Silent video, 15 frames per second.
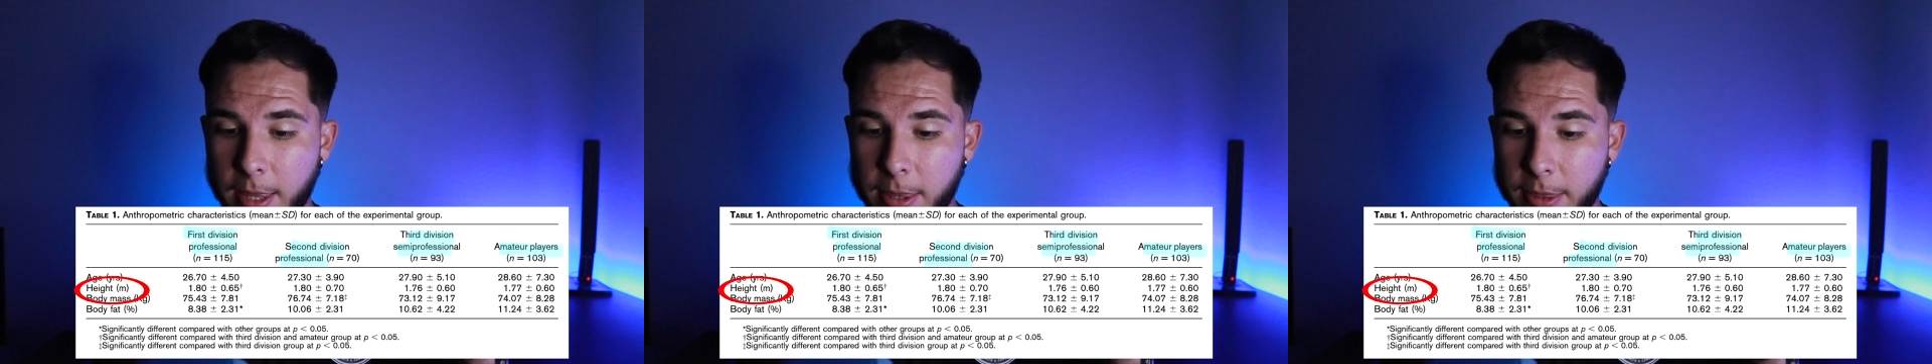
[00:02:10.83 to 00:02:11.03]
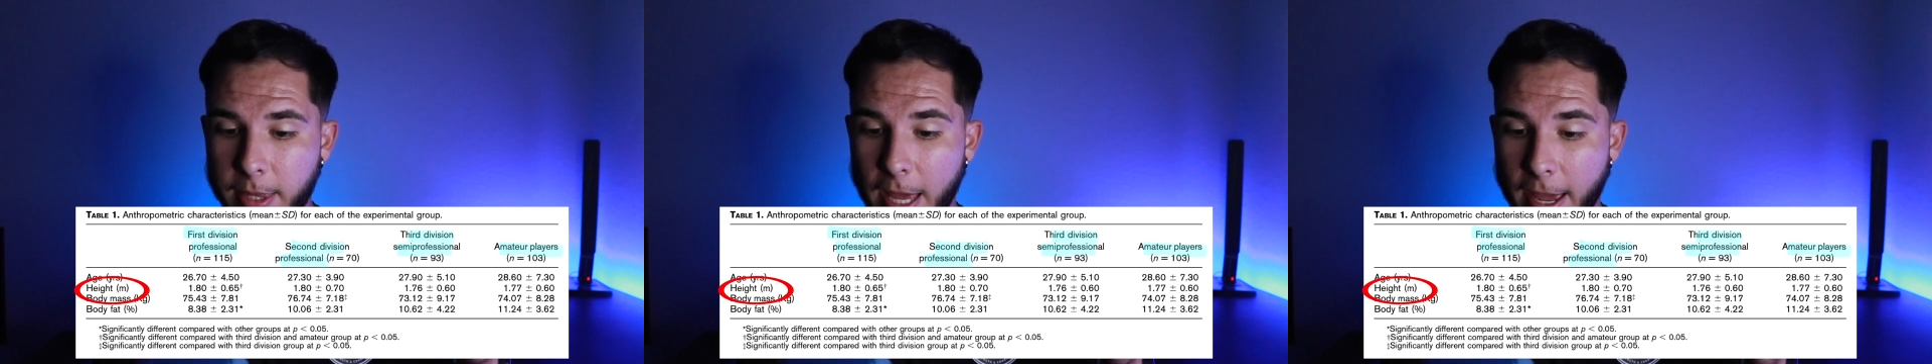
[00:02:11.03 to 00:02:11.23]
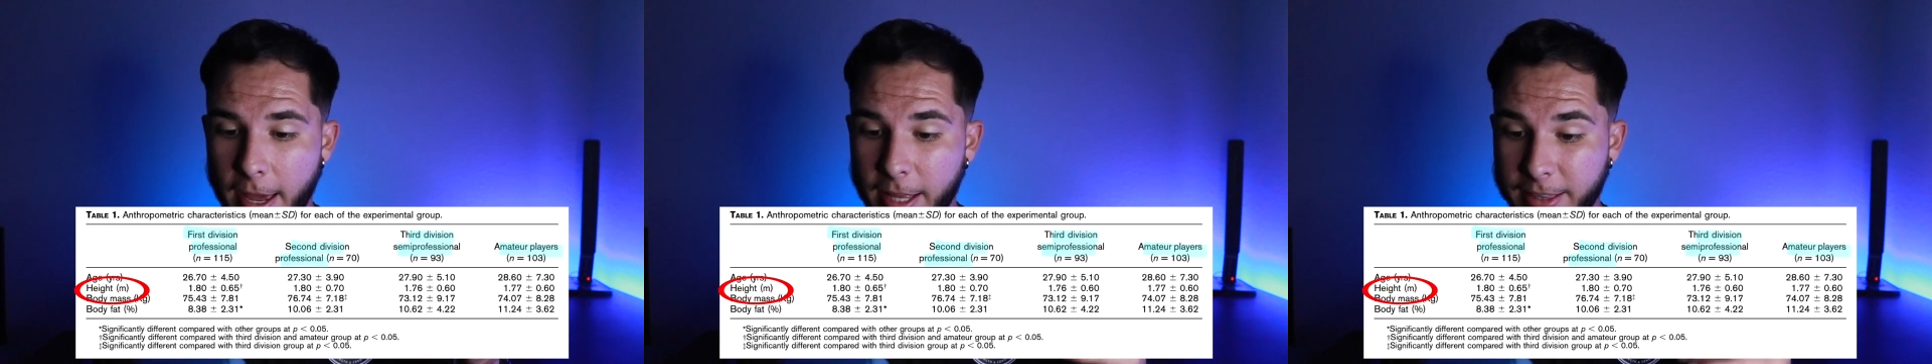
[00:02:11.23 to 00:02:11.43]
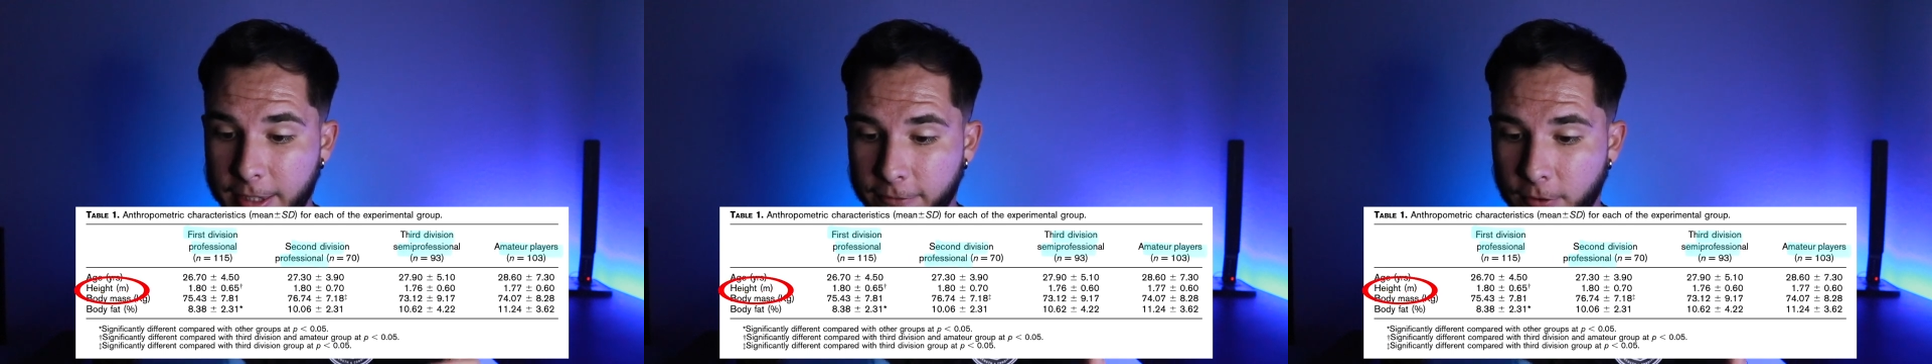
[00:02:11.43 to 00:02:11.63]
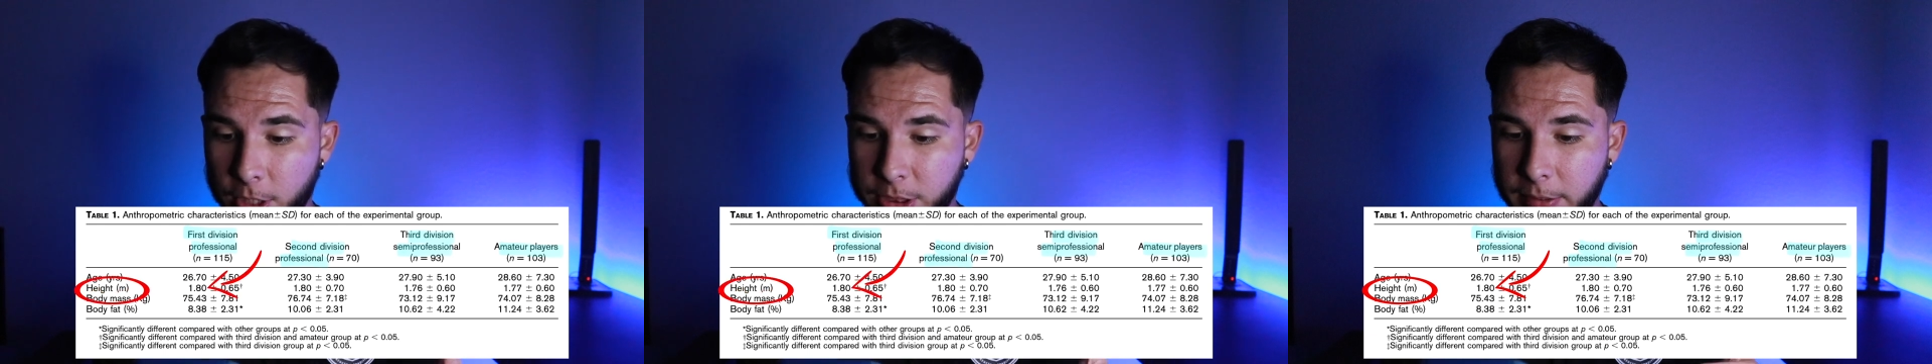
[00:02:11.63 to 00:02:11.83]
that at the
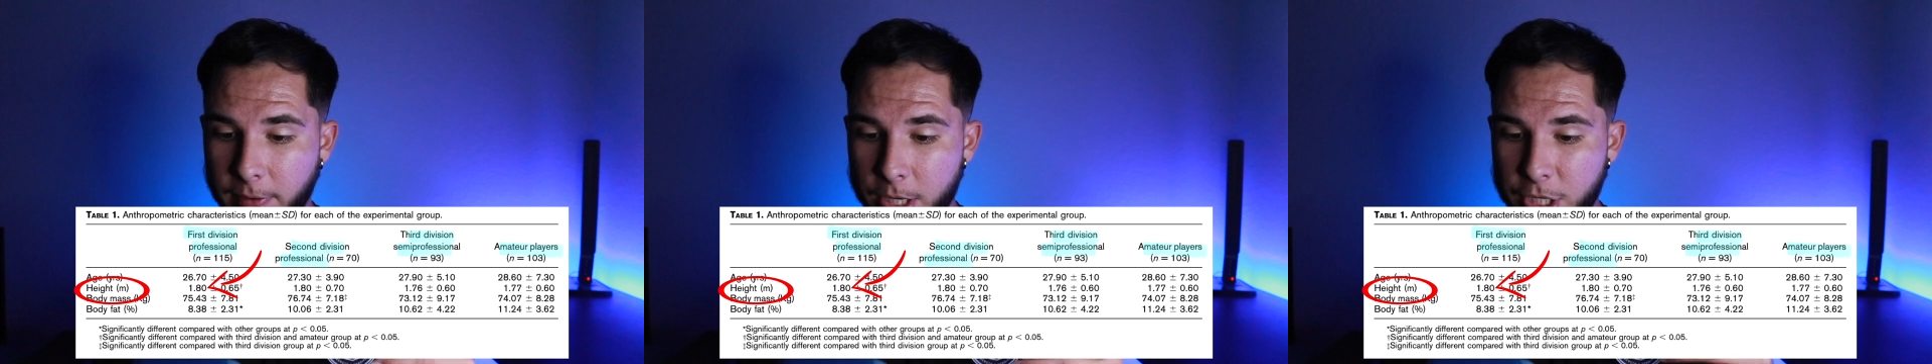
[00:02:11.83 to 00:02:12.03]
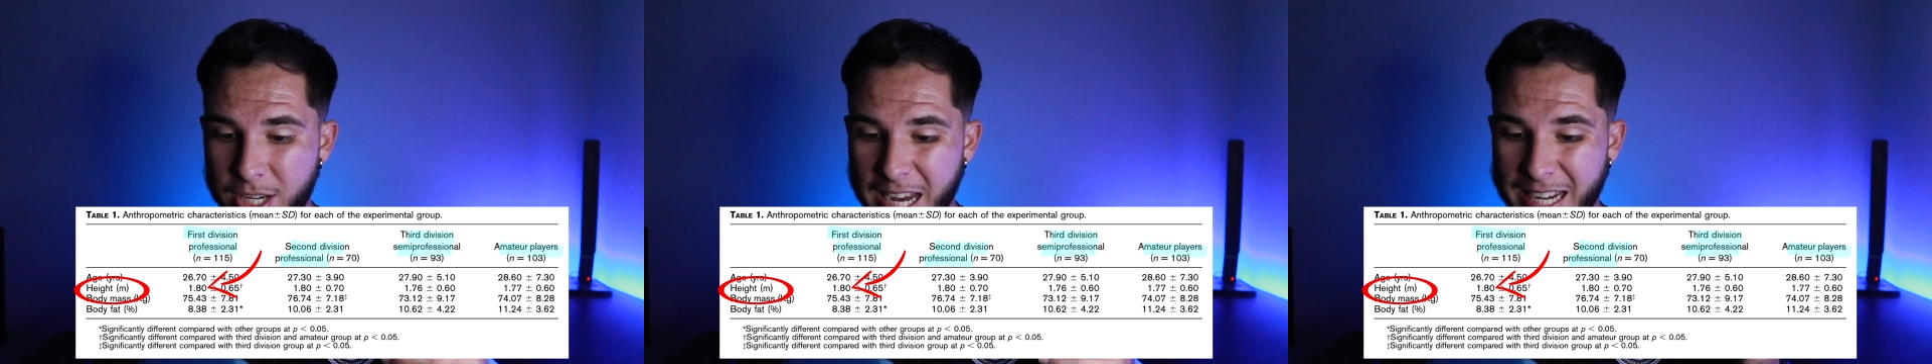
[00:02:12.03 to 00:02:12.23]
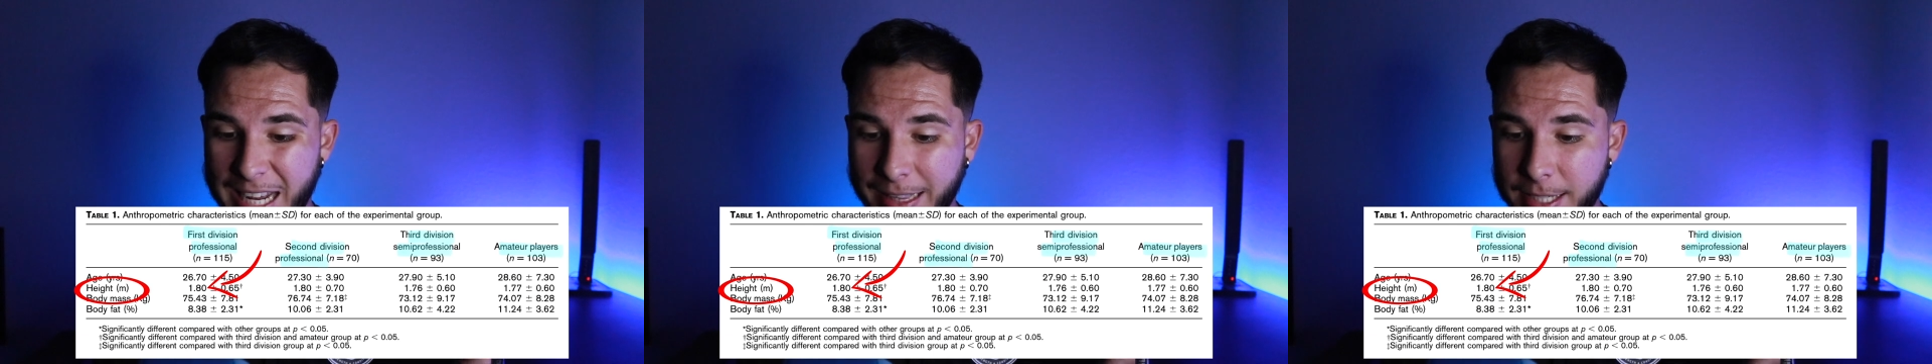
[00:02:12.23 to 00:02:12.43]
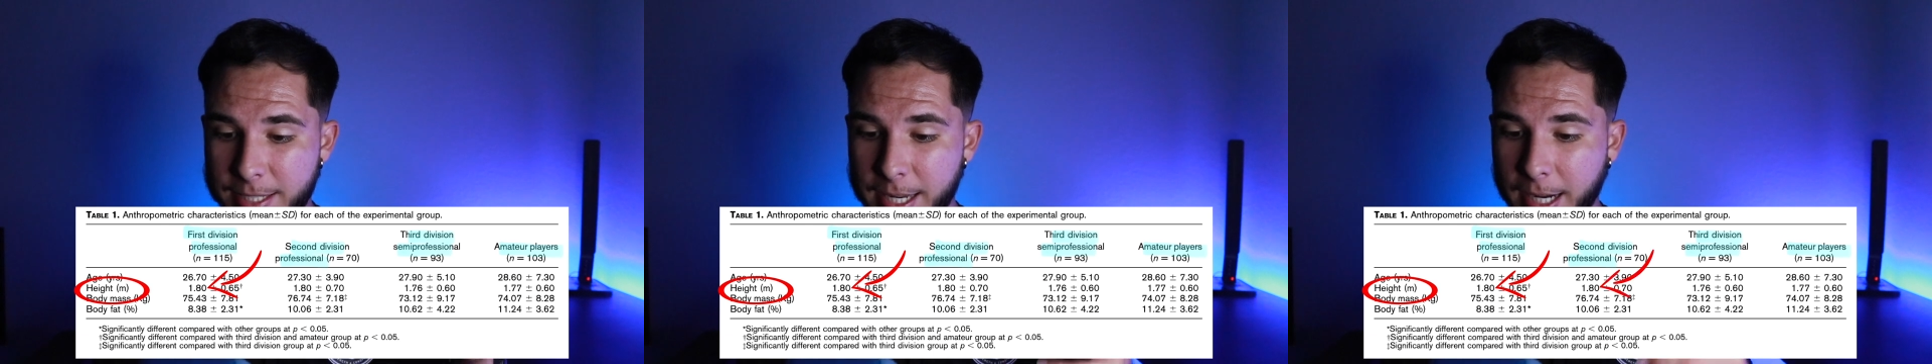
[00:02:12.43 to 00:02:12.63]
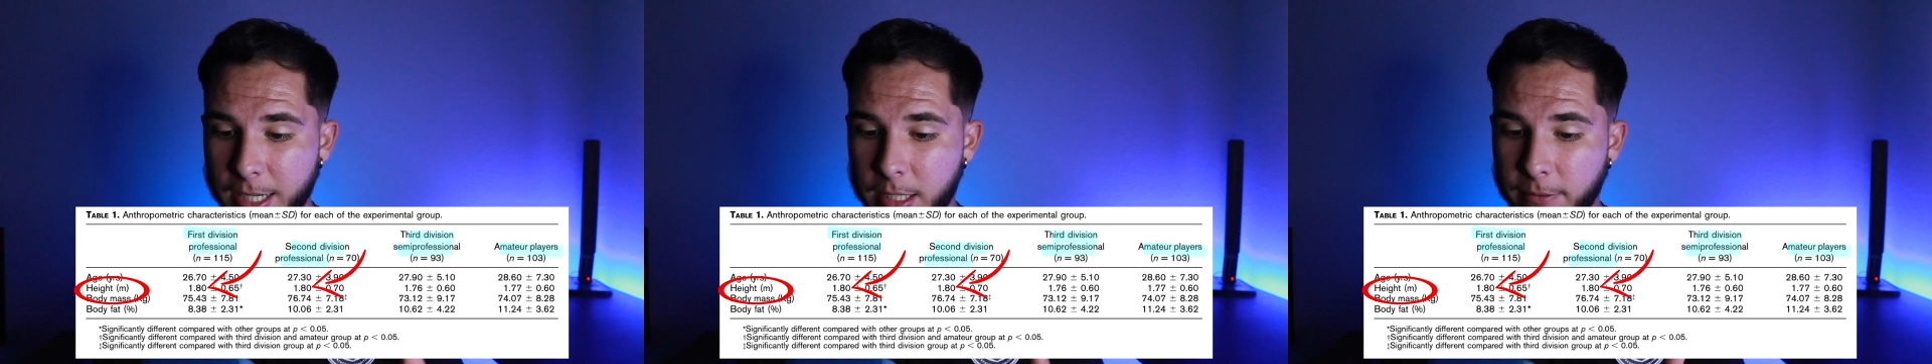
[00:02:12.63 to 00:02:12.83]
first division and at the
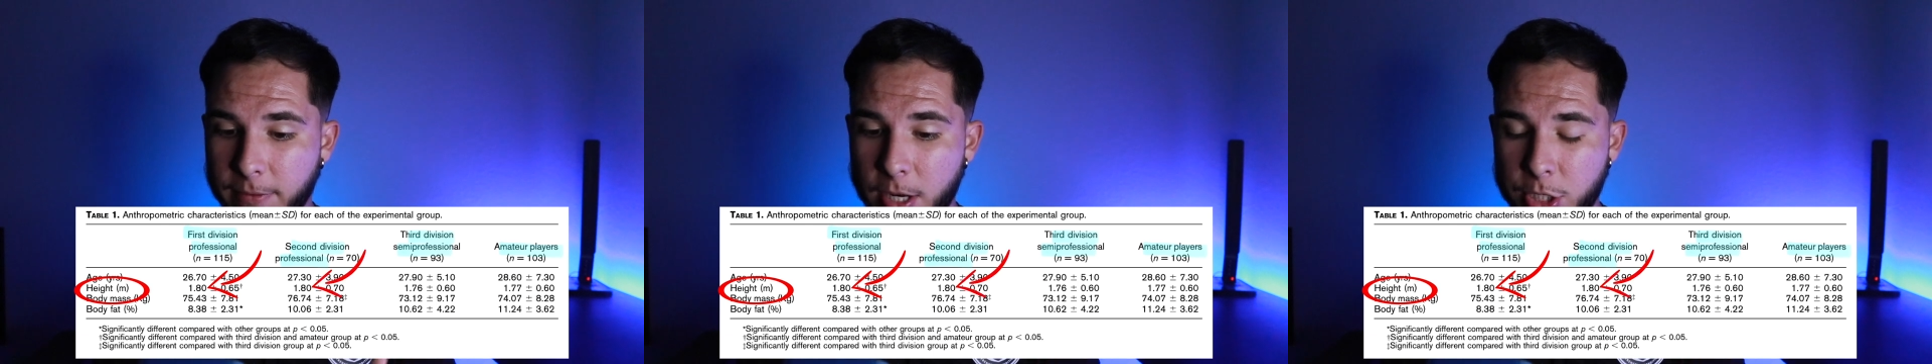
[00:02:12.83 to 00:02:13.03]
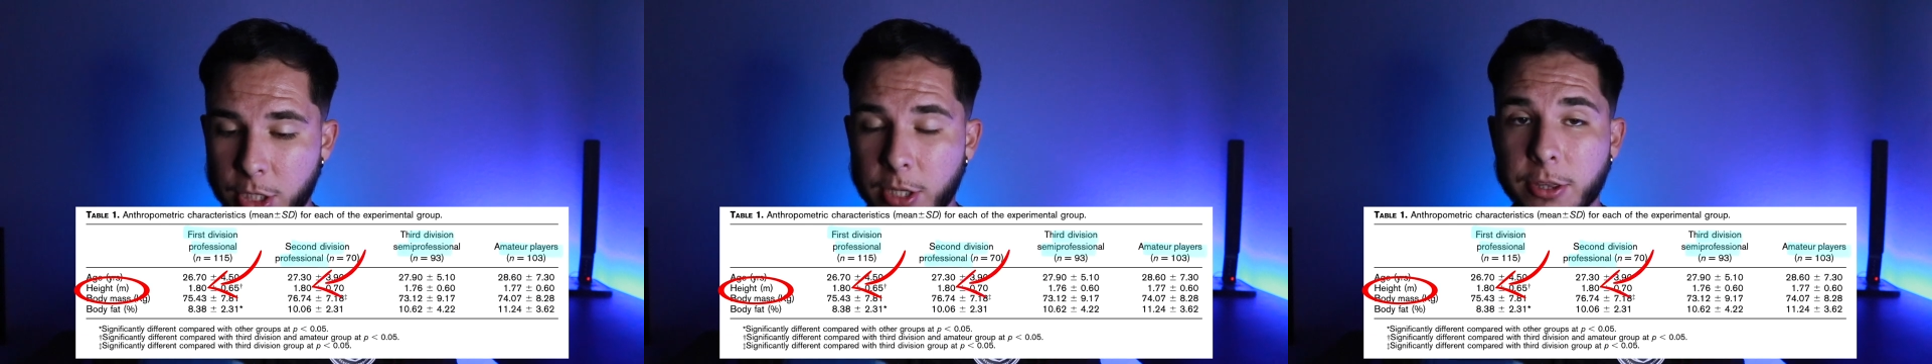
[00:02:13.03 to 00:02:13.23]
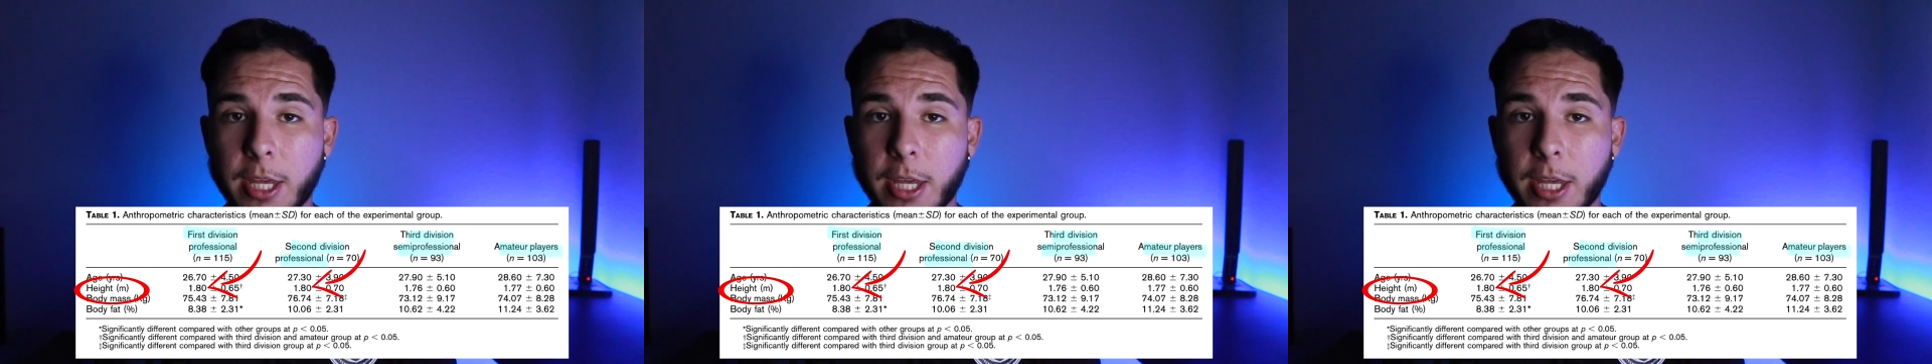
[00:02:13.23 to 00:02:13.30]
second division,